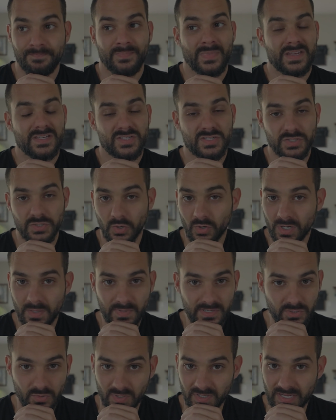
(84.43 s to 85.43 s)
Still gonna
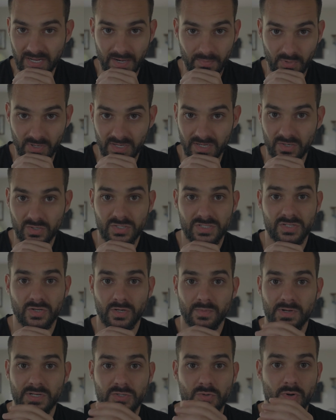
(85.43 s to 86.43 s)
be doing camera gear, still
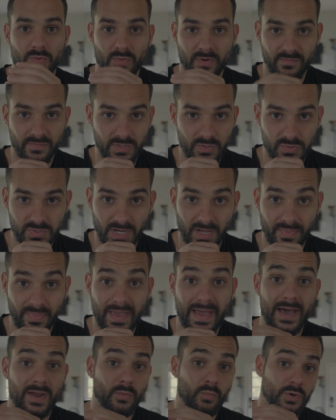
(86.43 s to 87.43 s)
gonna be doing reviews on
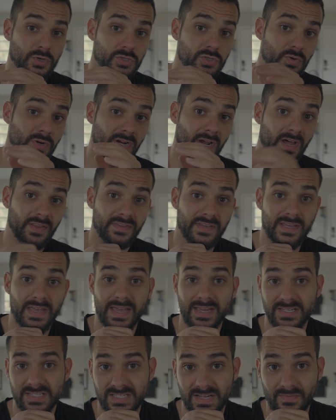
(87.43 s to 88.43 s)
that. We're shooting on the
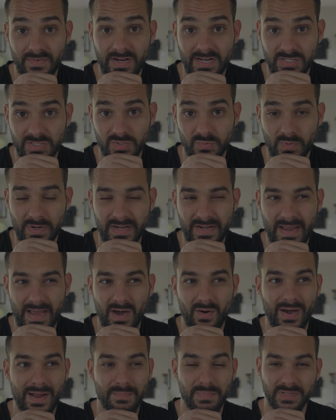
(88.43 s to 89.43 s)
A7S III
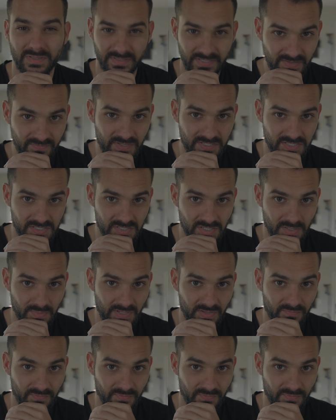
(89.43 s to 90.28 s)
now. I believe this is gonna be the